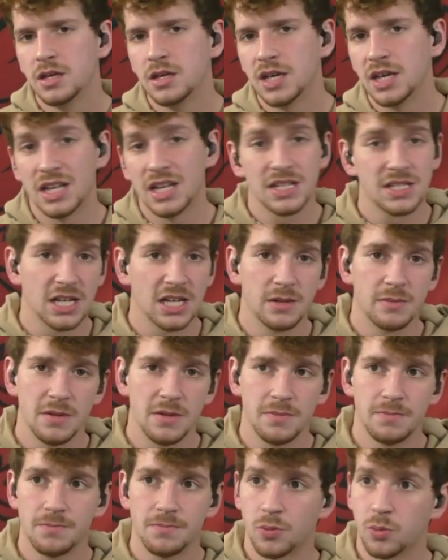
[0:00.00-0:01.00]
and it's going to
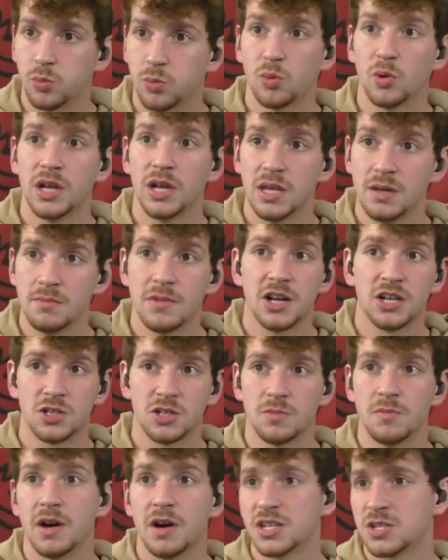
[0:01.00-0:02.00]
be pretty
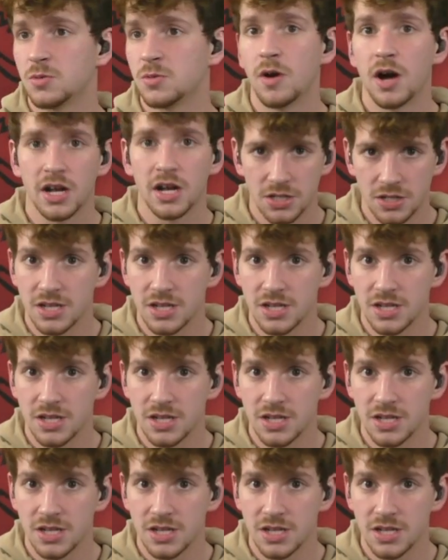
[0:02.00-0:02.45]
much must watch.